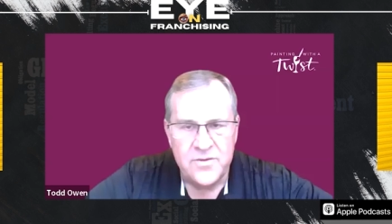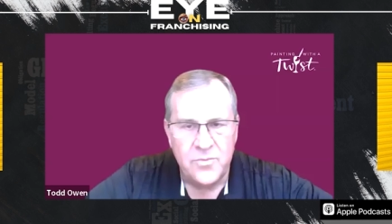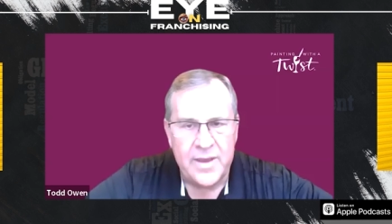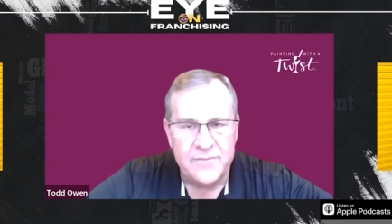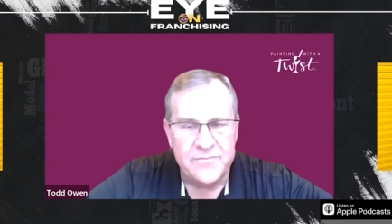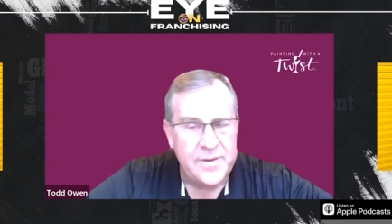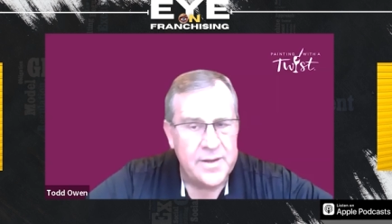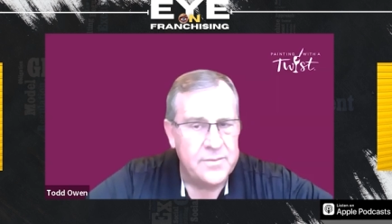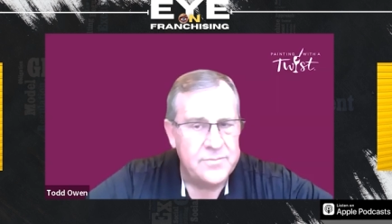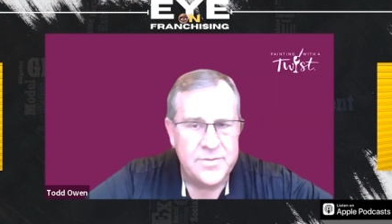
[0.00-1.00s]
So we have,
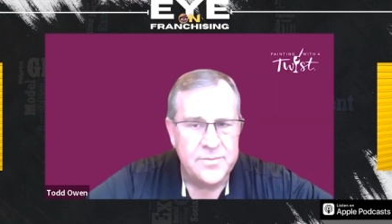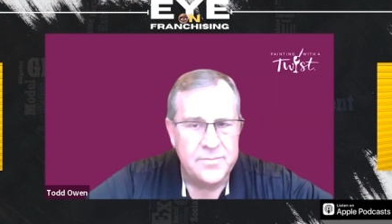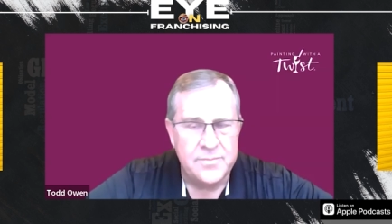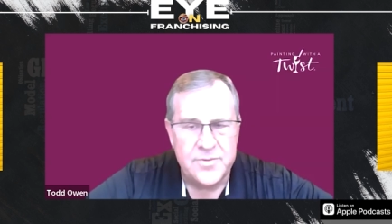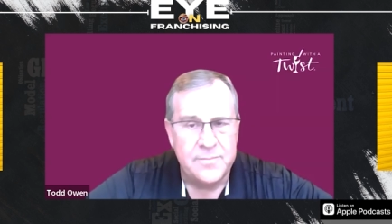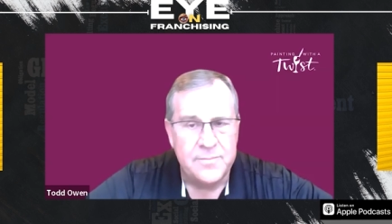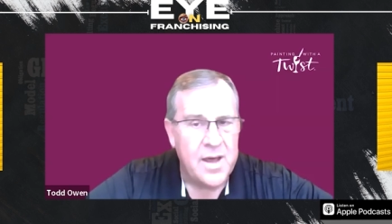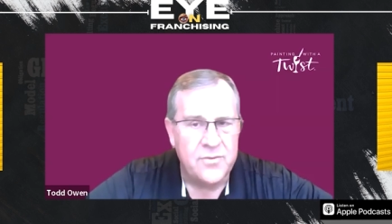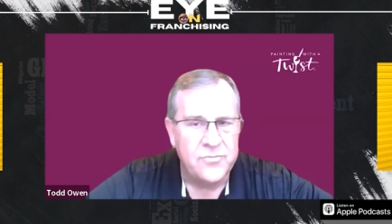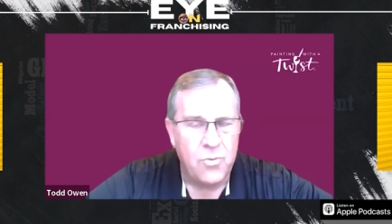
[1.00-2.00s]
you know, two two
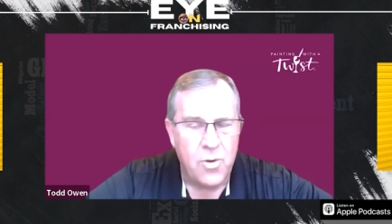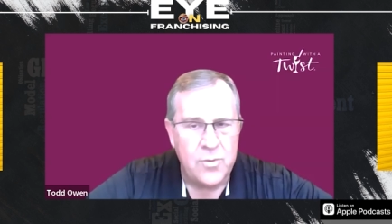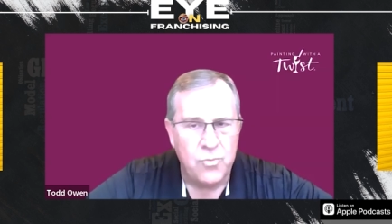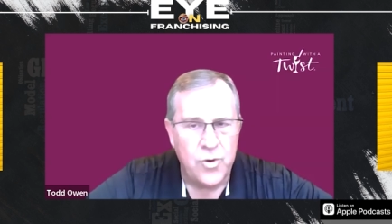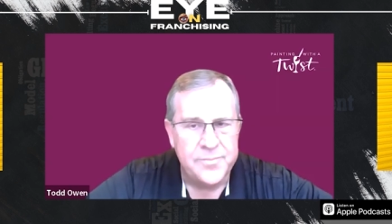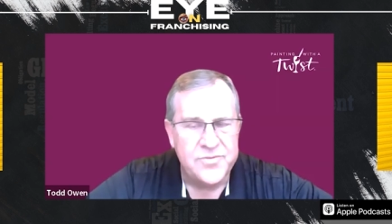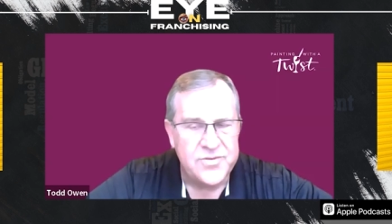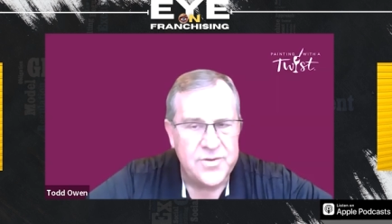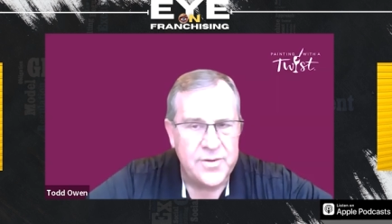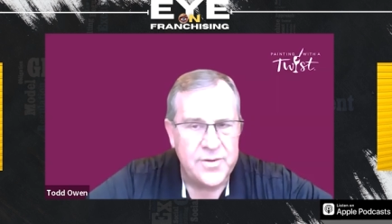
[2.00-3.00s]
models for one room
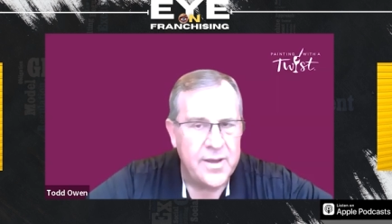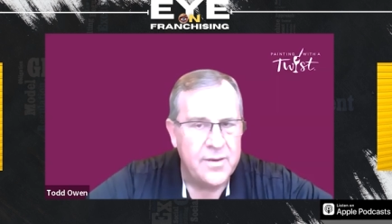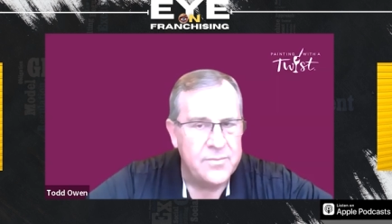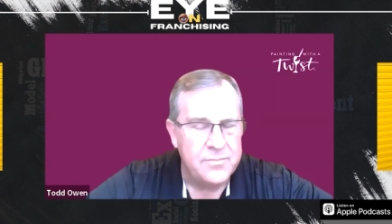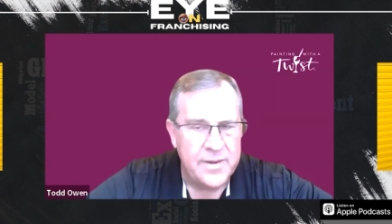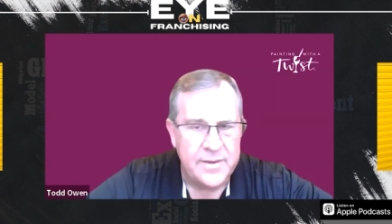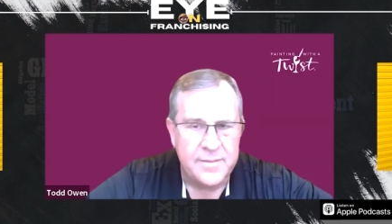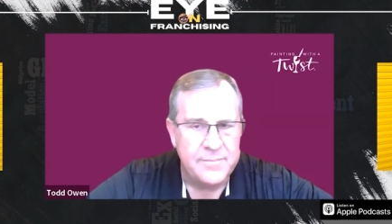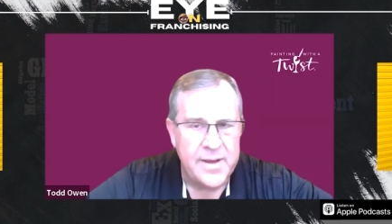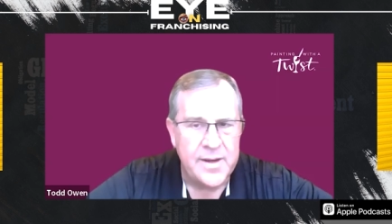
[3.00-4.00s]
studio.
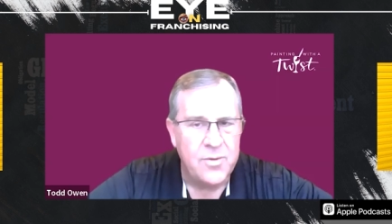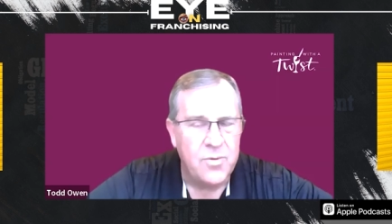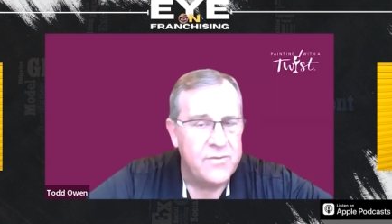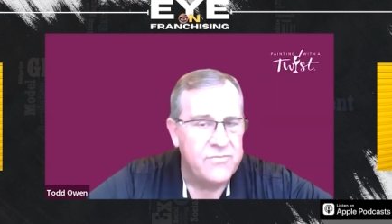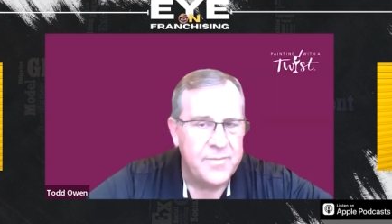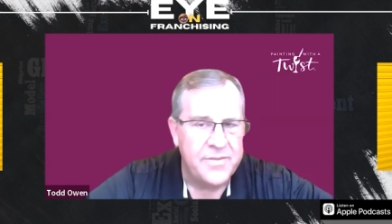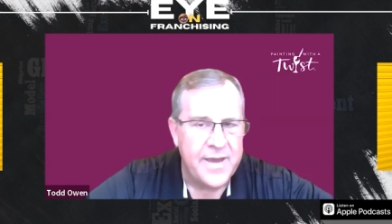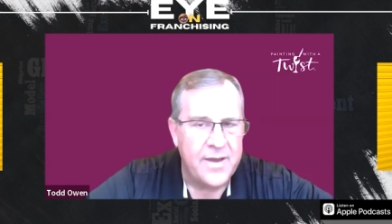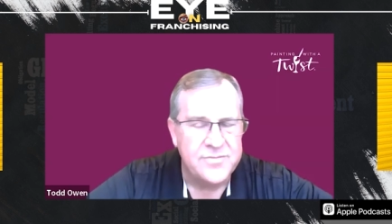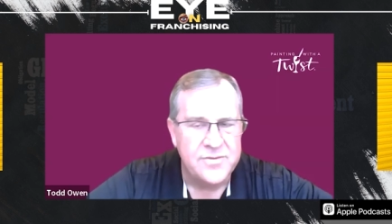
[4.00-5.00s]
It can be anywhere from a
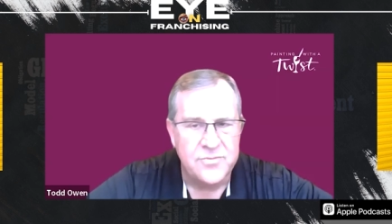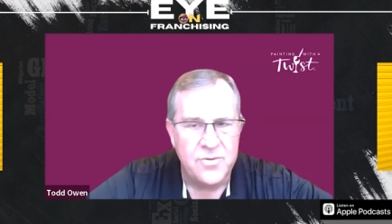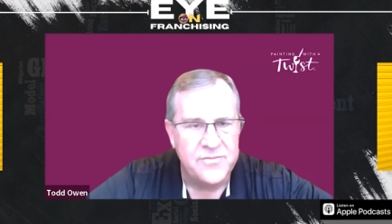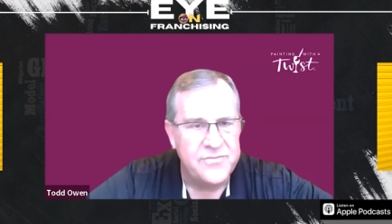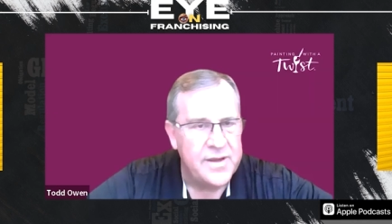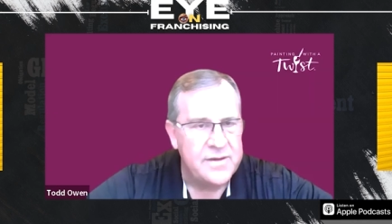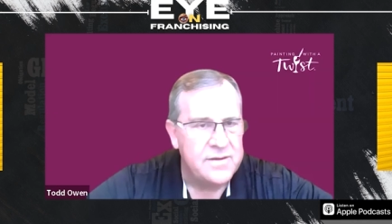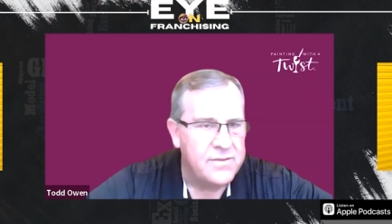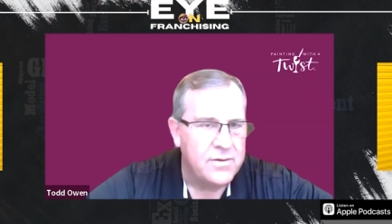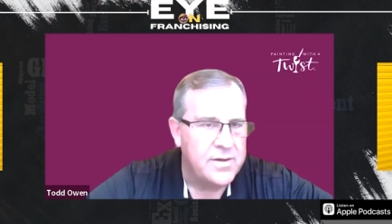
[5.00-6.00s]
thousand square feet
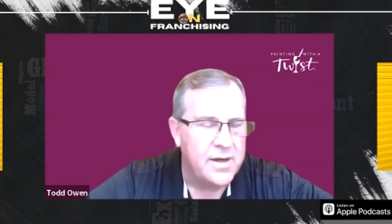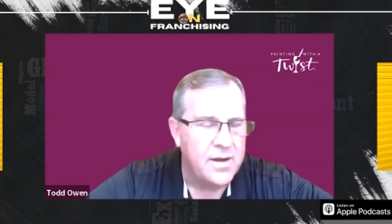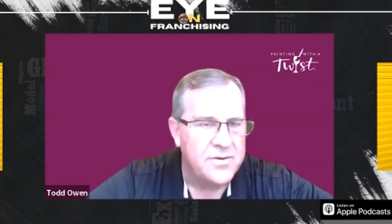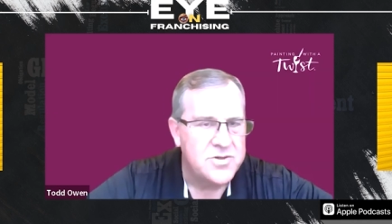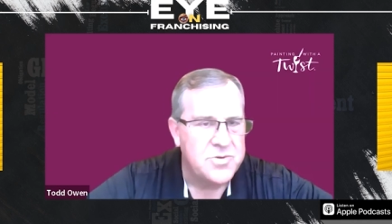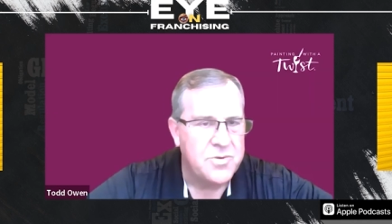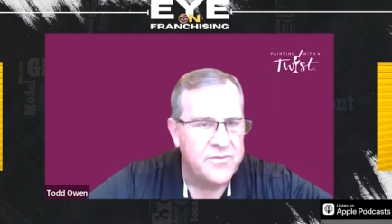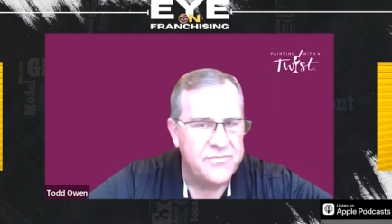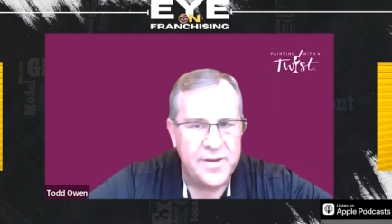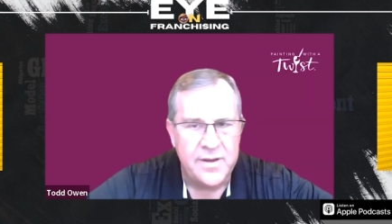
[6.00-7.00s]
to thirteen hundred
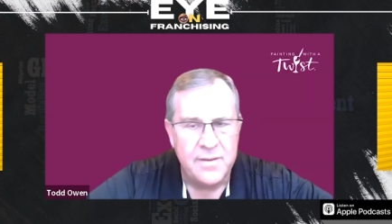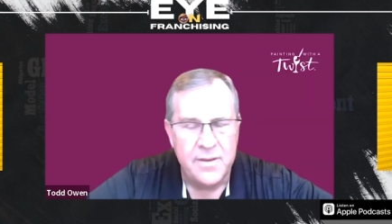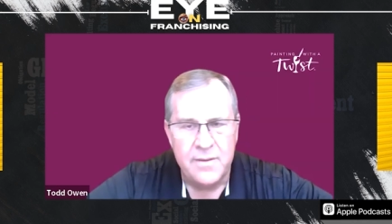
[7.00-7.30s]
square feet.